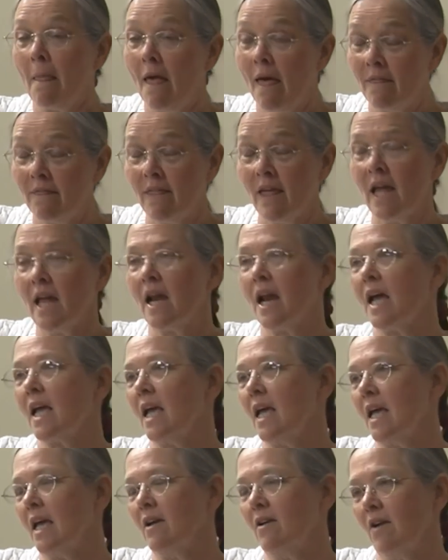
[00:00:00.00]
And then I
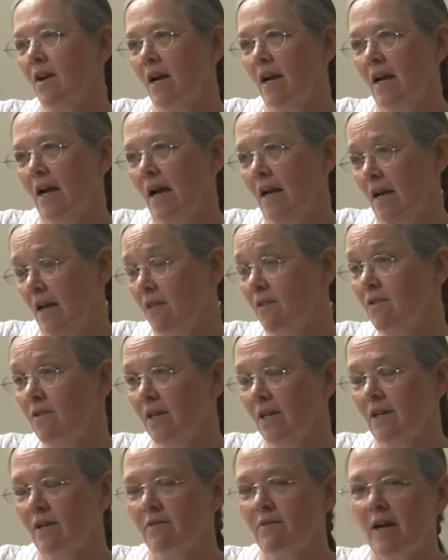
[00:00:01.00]
can get on another
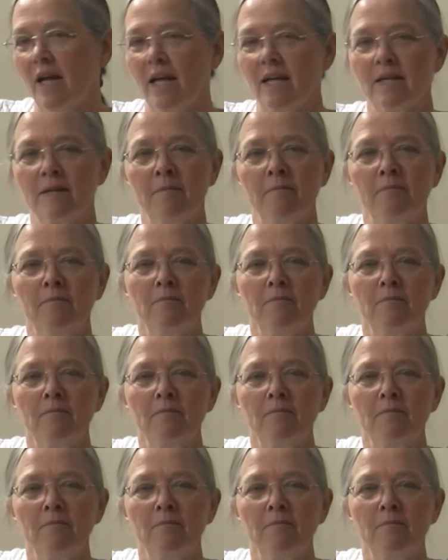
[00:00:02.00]
little rant